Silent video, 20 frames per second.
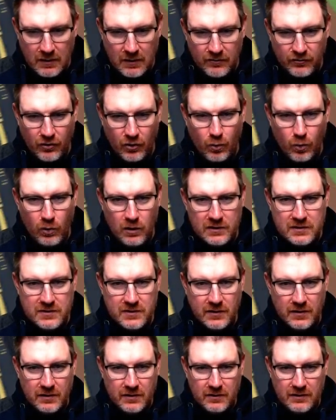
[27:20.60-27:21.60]
So
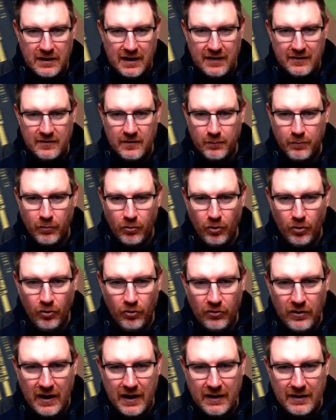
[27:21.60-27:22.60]
Watson takes a
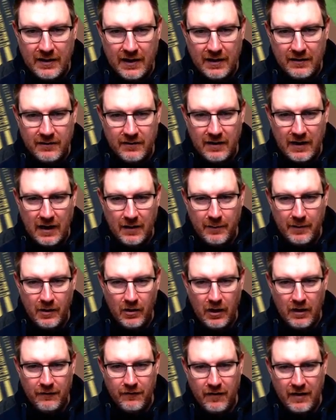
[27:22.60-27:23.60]
bruise and gets an
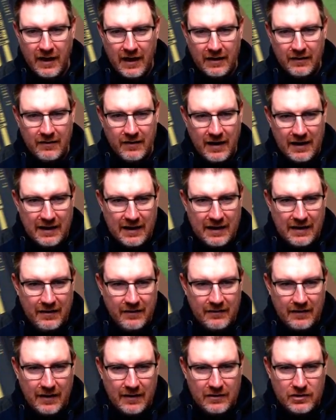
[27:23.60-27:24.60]
RBI for that. That
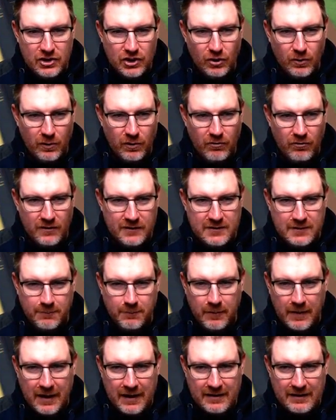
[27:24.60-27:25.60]
is two across the
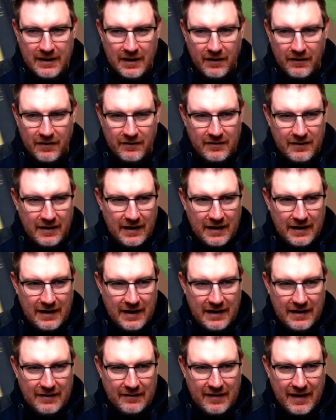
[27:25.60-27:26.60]
plate now this inning.
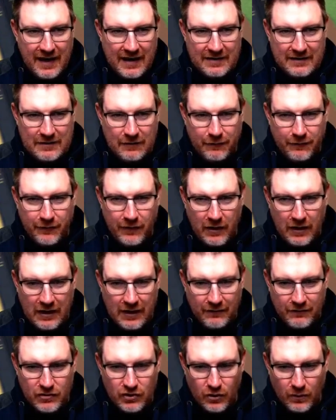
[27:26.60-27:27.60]
It is 8 to
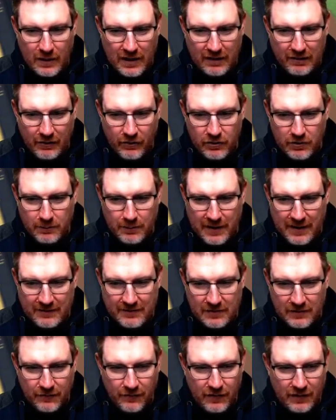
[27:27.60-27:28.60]
5, two outloaded
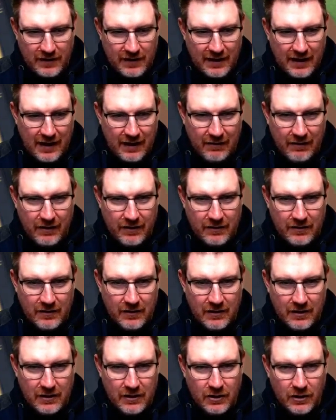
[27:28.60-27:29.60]
bases for Garland,
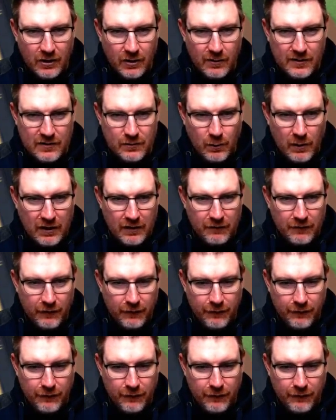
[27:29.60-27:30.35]
who is 1 for